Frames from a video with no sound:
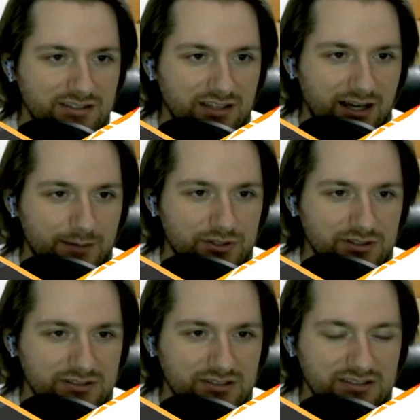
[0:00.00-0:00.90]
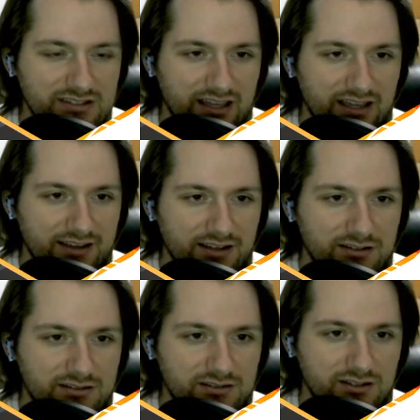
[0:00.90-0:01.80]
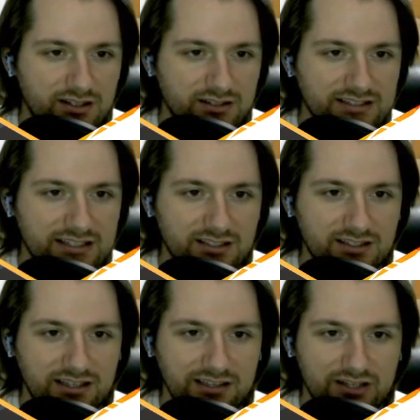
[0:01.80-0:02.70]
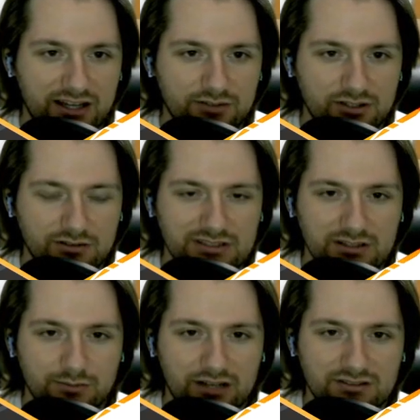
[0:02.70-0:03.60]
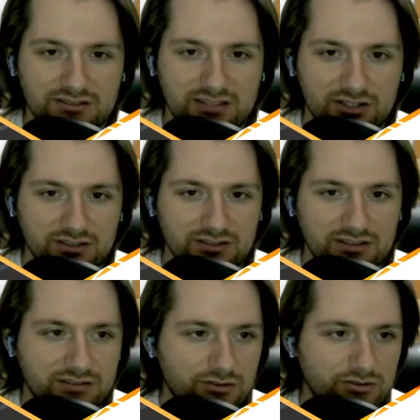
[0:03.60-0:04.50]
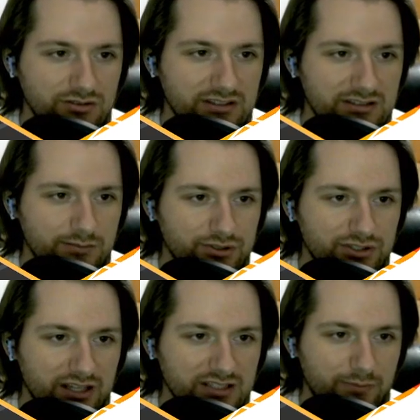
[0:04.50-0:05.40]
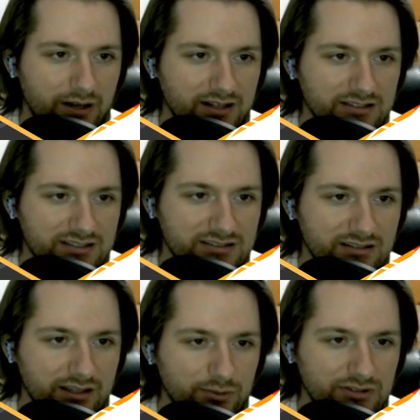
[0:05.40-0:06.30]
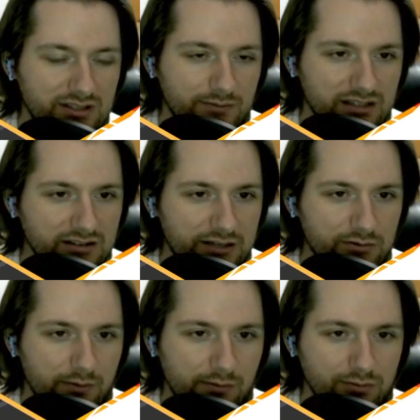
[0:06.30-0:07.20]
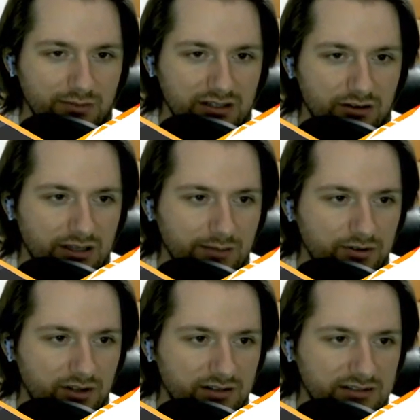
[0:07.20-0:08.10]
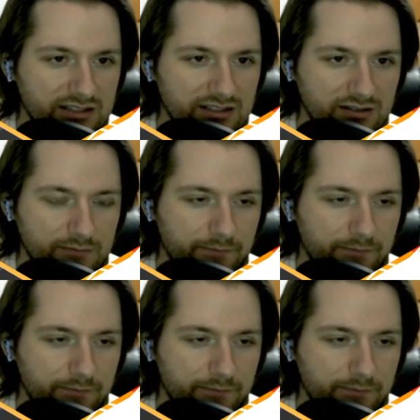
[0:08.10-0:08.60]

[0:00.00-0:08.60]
the option to stay logged in even after closing the browser session. This is usually a simple checkbox that's labeled something like remember me or keep me logged in.